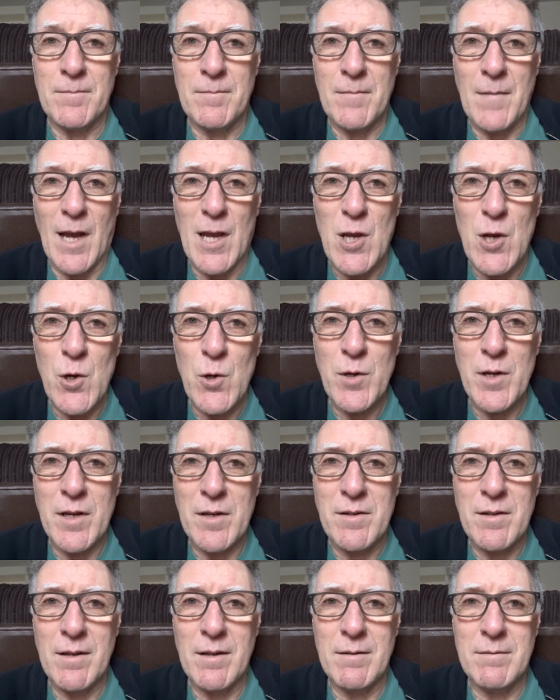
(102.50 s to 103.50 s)
I heard it.
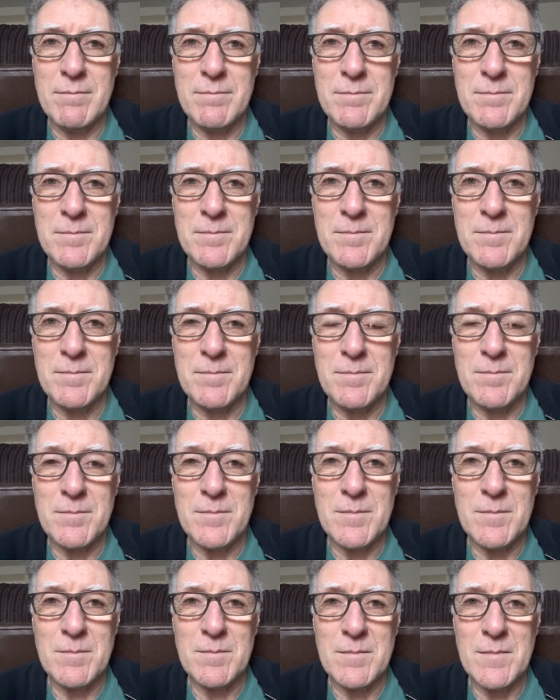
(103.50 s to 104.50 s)

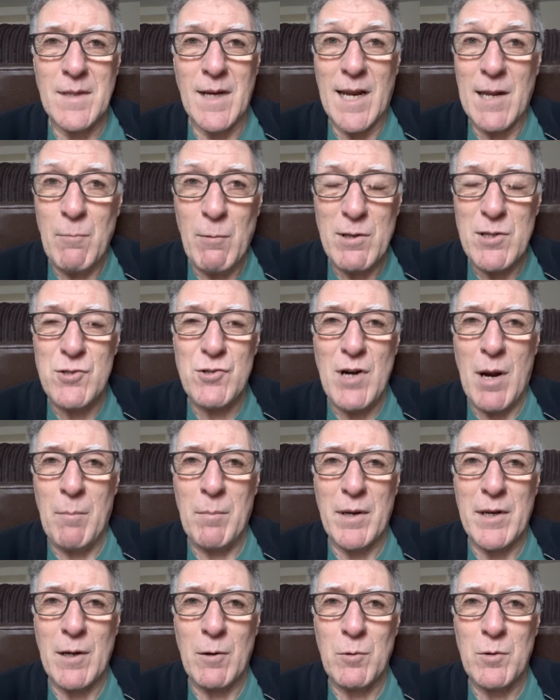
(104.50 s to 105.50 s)
And I went
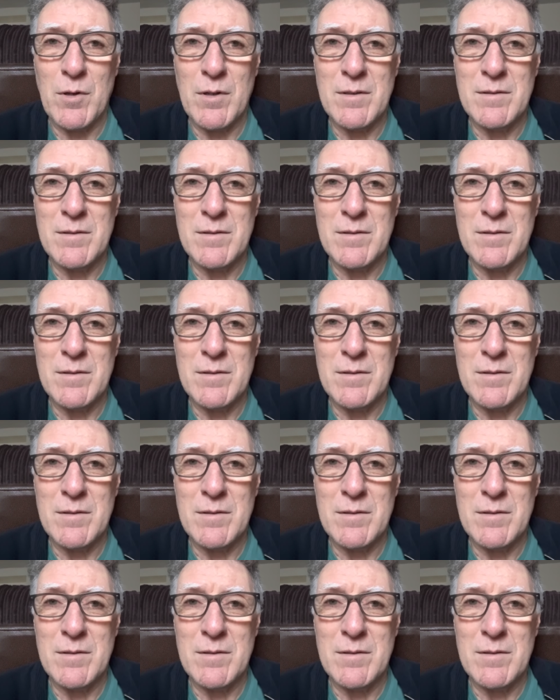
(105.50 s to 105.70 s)
scrambling out.